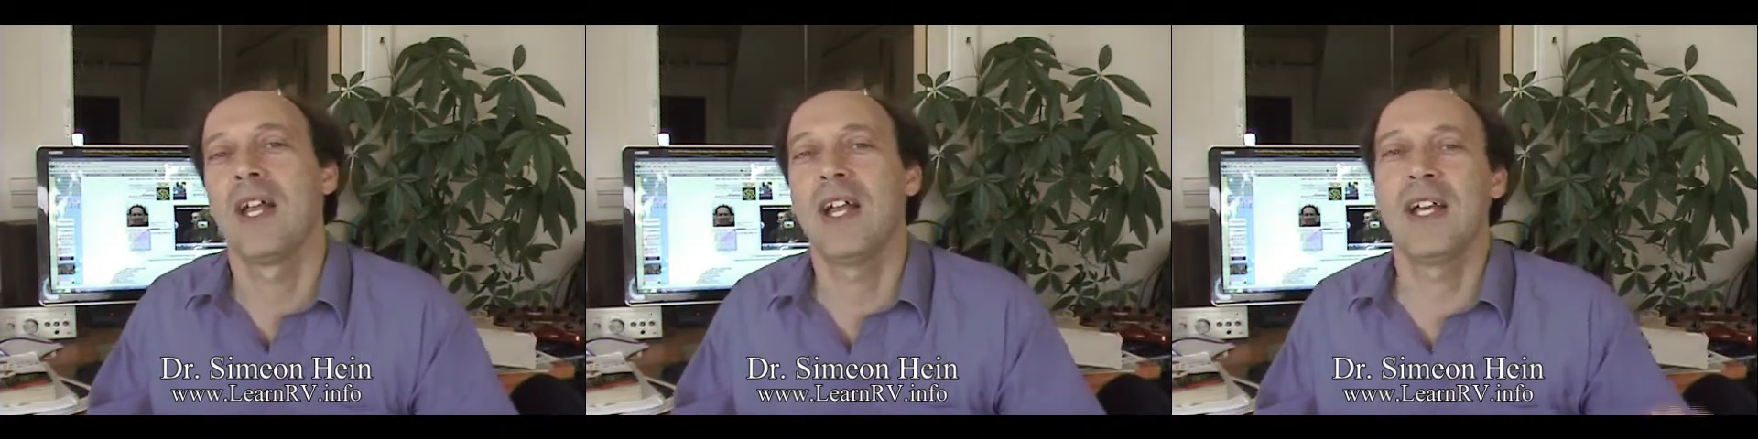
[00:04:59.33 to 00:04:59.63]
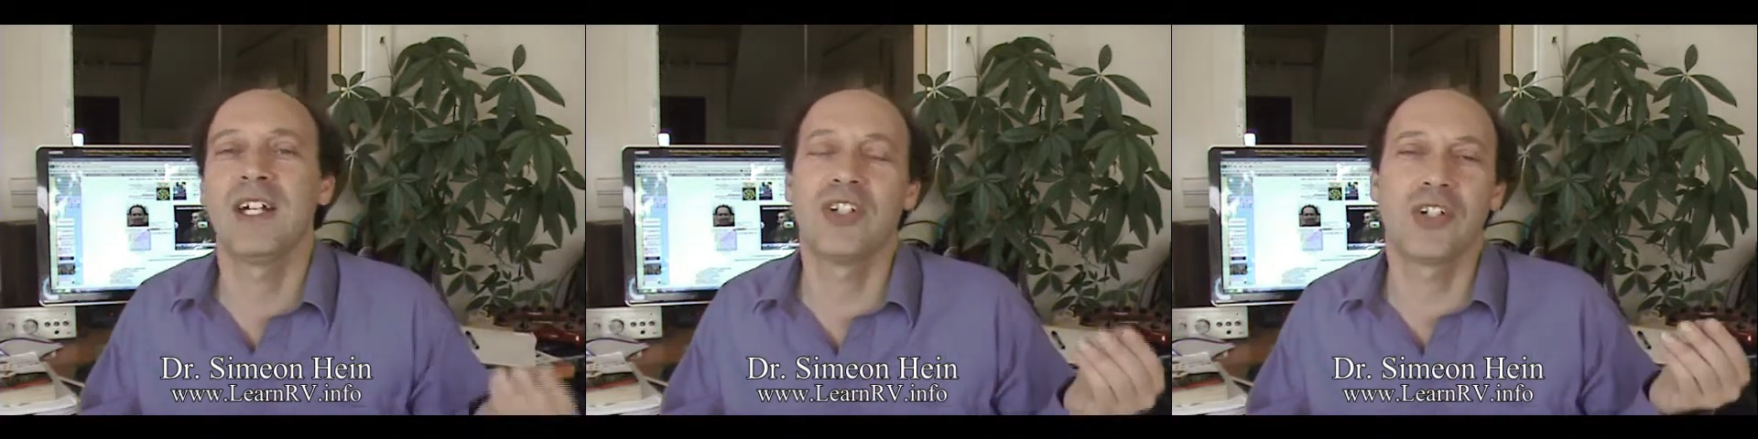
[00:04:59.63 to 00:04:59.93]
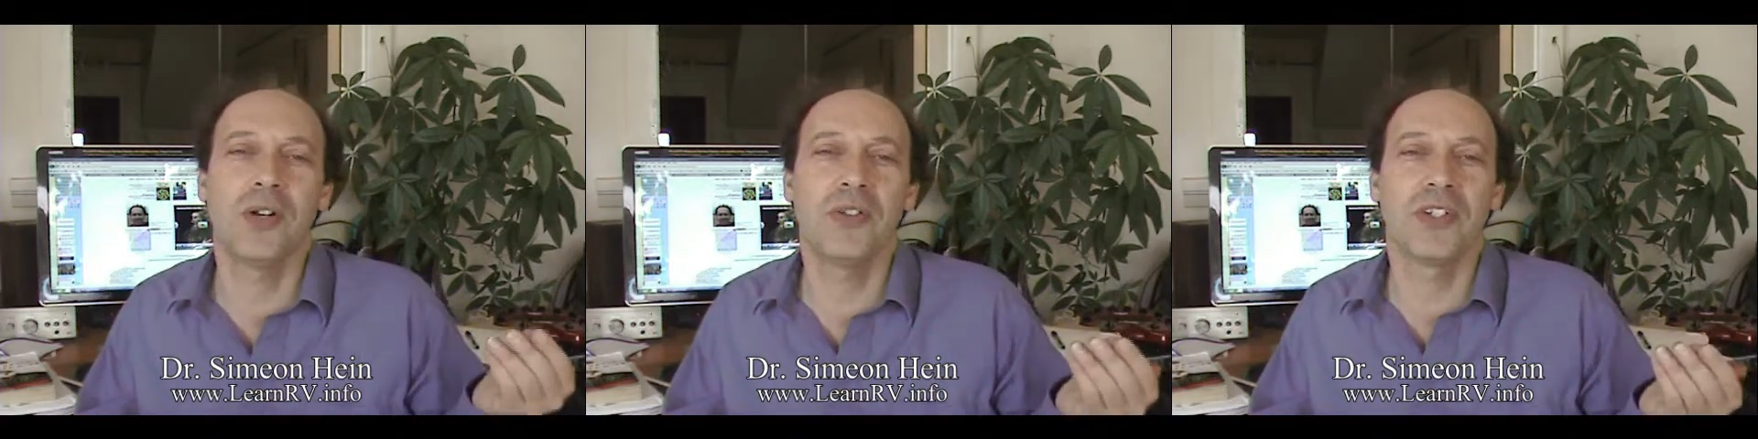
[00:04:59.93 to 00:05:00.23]
And it
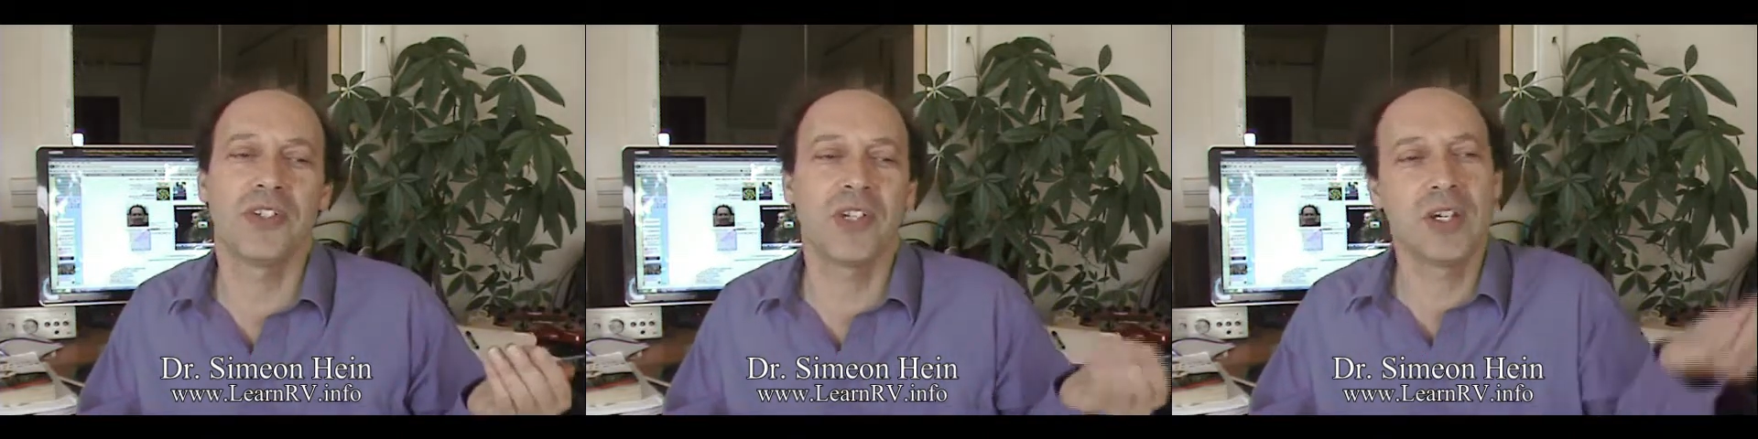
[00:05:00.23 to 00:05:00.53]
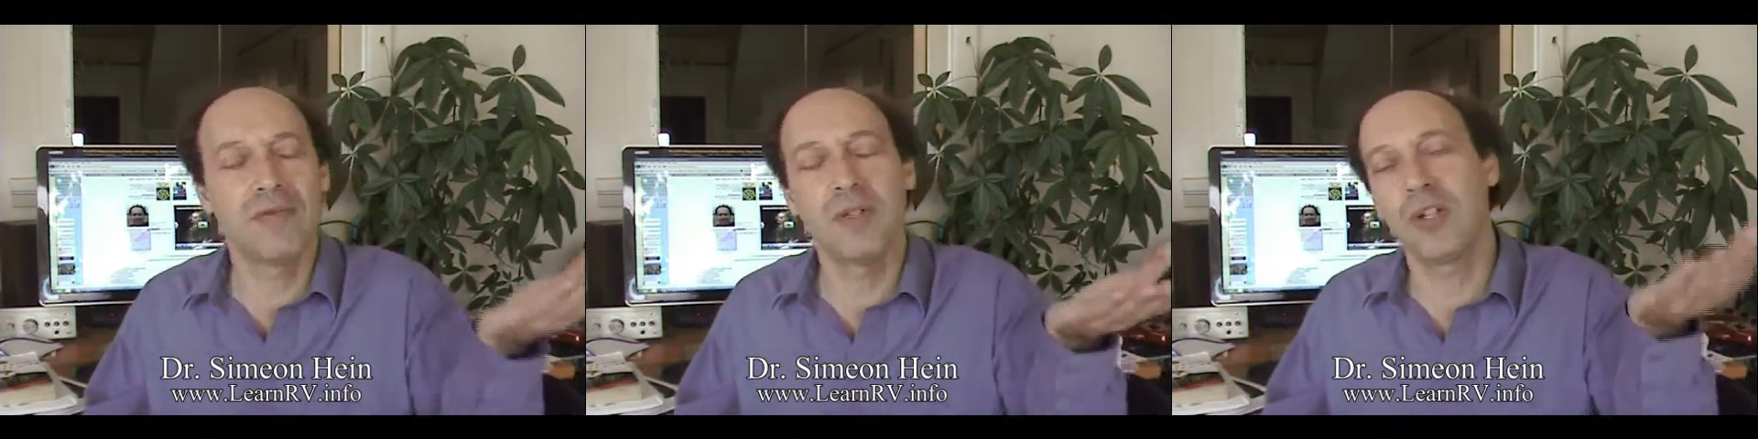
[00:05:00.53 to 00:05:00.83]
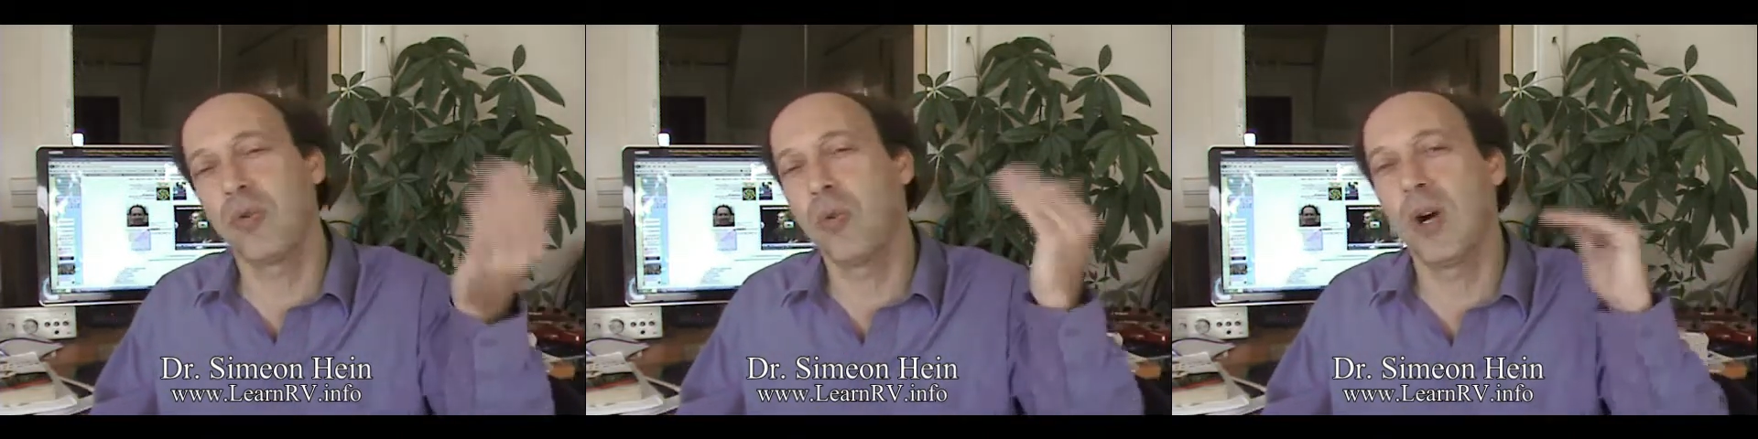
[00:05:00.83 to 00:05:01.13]
shows us that if we
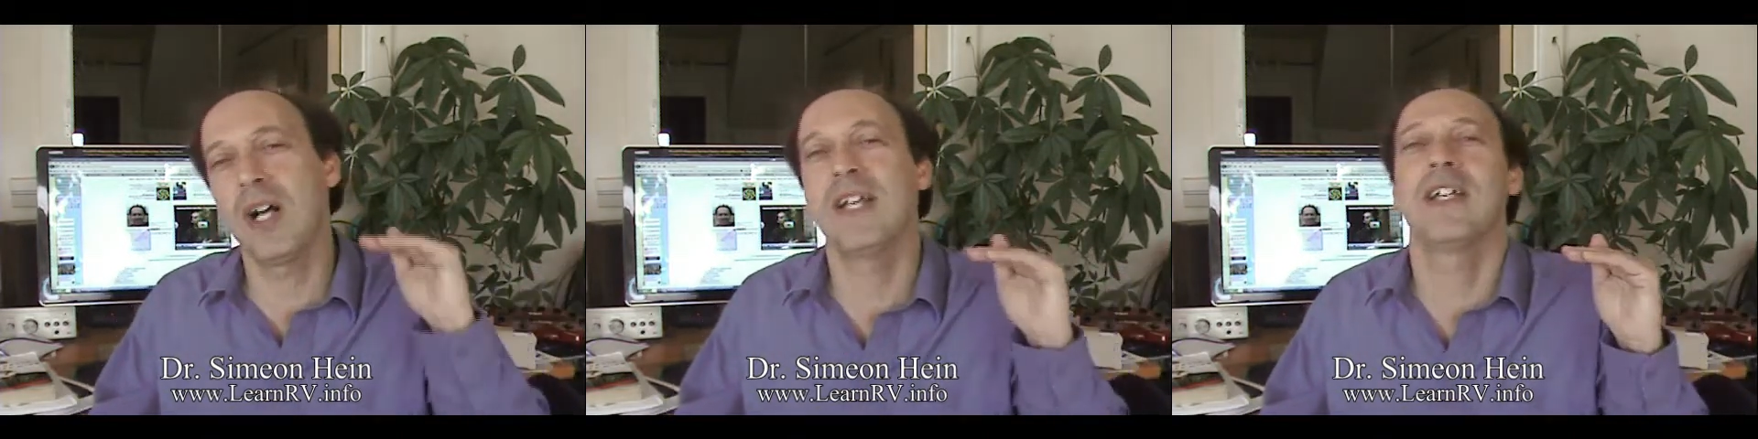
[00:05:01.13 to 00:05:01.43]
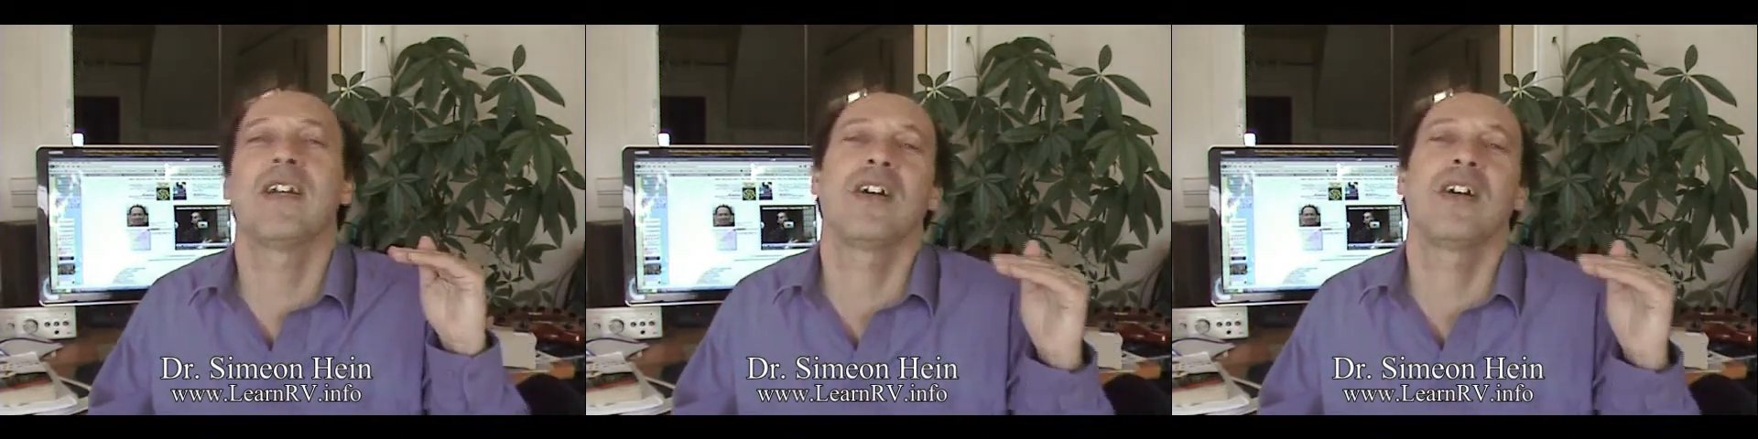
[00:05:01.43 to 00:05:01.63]
quiet